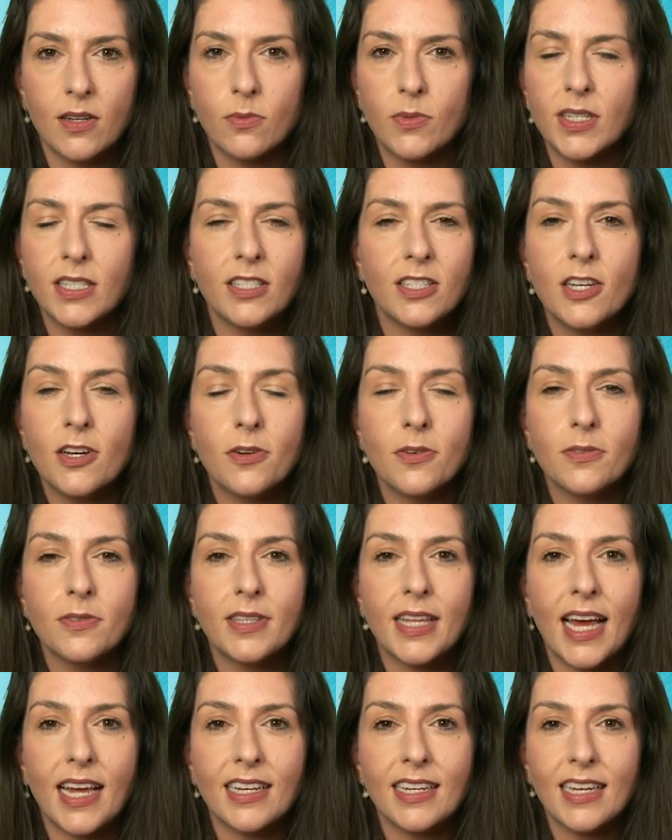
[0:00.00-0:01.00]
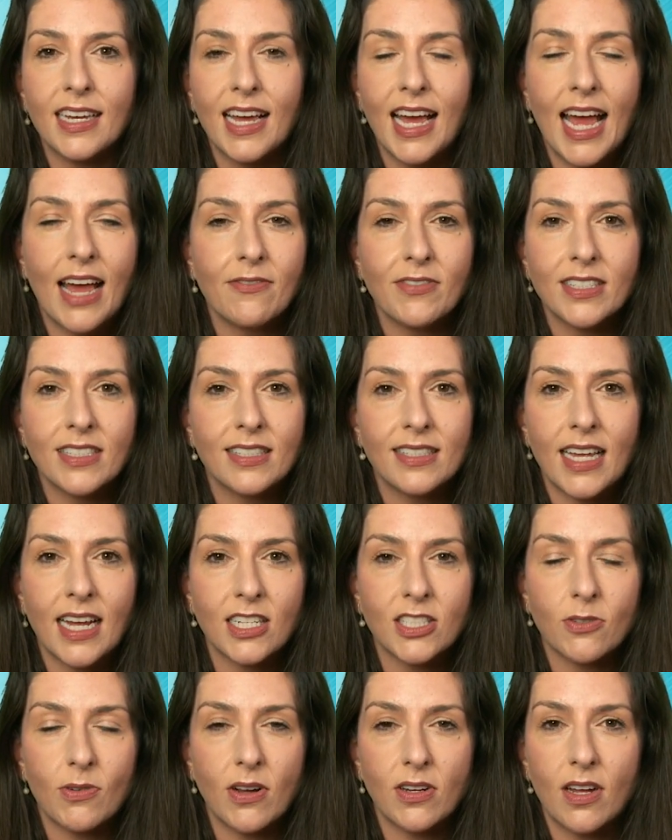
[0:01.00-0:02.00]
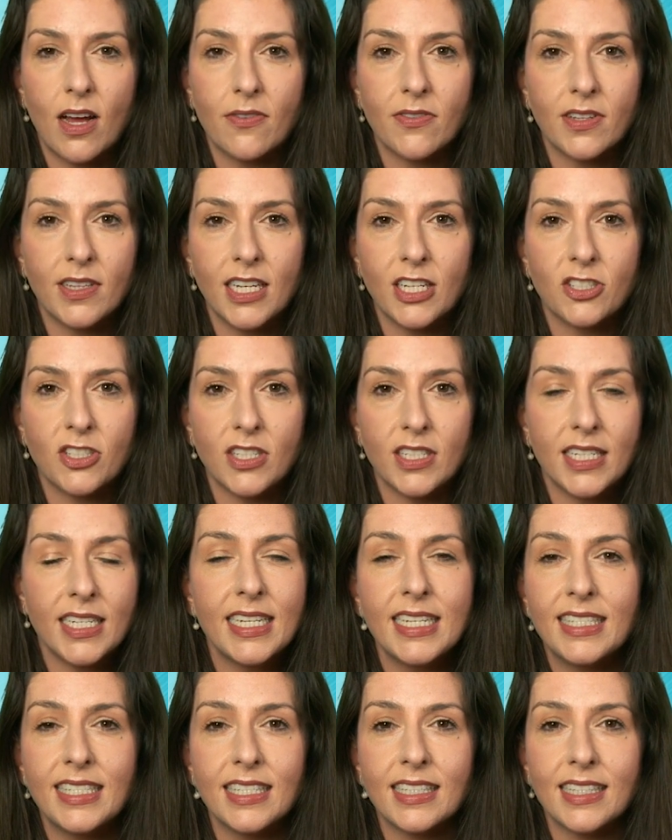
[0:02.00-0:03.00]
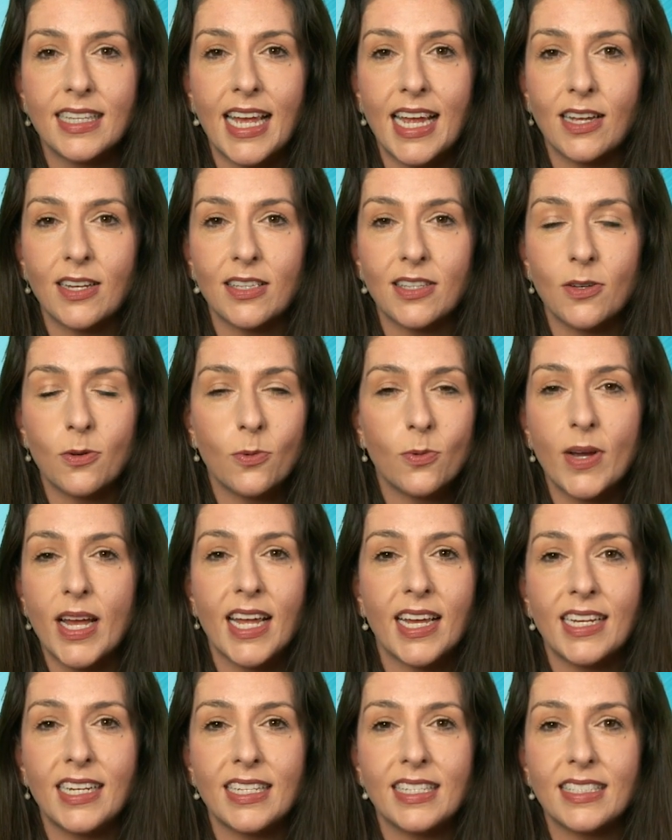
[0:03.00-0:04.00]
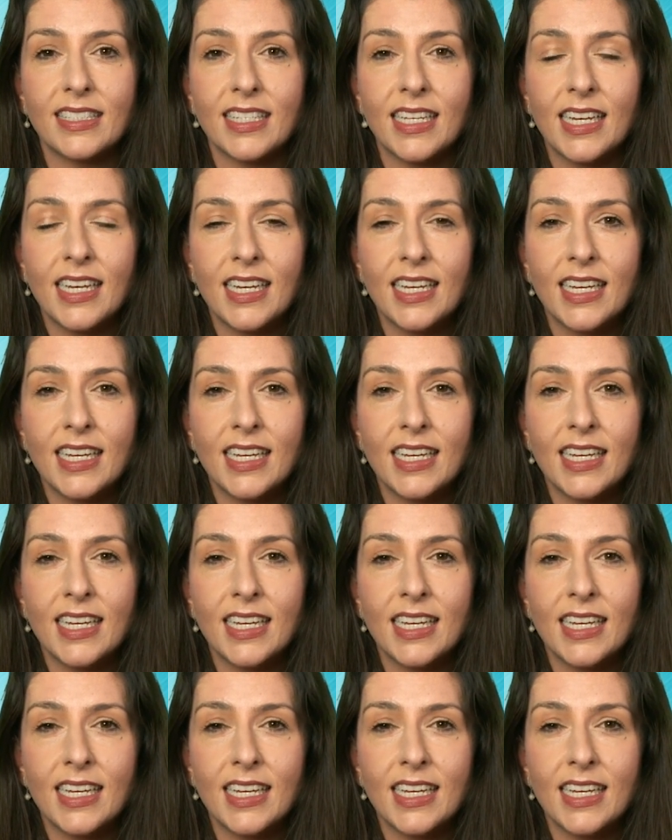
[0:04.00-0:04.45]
We know that having sex around ovulation isn't like the way it is